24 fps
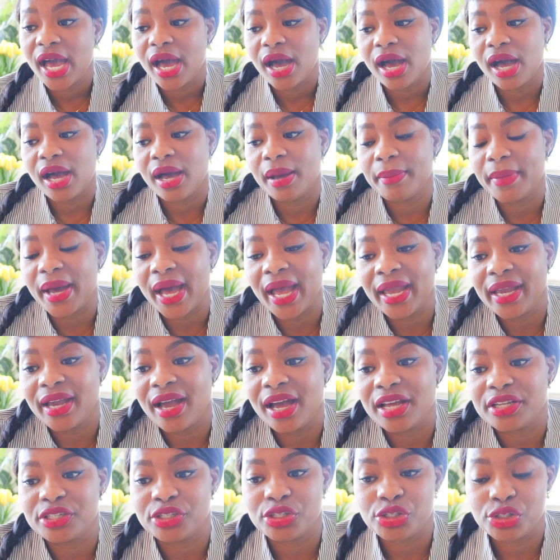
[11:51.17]
Um, I
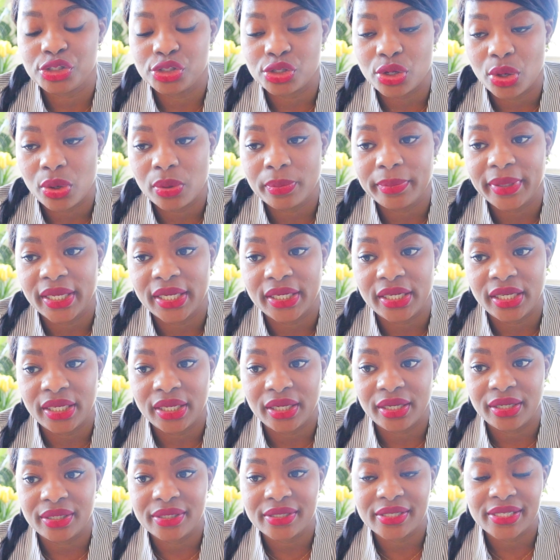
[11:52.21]
got so
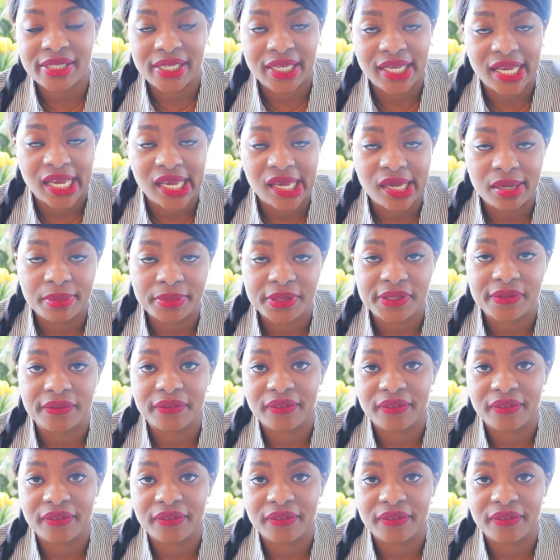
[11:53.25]
many DMs